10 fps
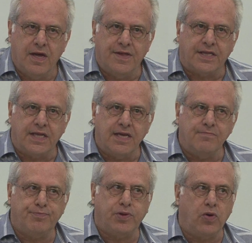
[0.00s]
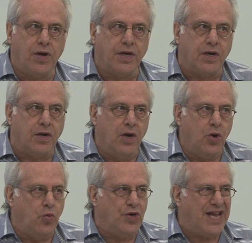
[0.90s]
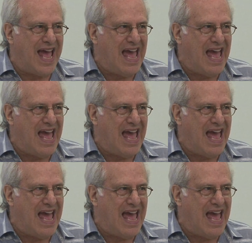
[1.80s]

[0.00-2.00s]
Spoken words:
that the employer would